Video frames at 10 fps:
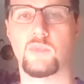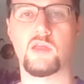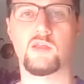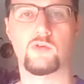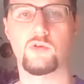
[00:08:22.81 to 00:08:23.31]

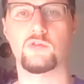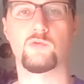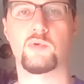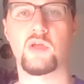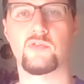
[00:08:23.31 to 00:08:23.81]
It's good to
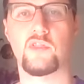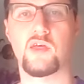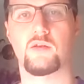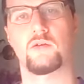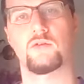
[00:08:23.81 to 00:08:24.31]
lubricate
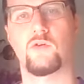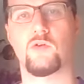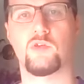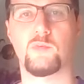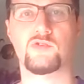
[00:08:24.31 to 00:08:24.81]
that. So
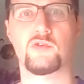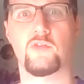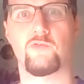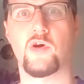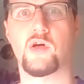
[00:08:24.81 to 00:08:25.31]
especially in
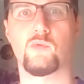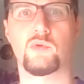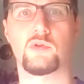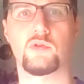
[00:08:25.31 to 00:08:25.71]
the fall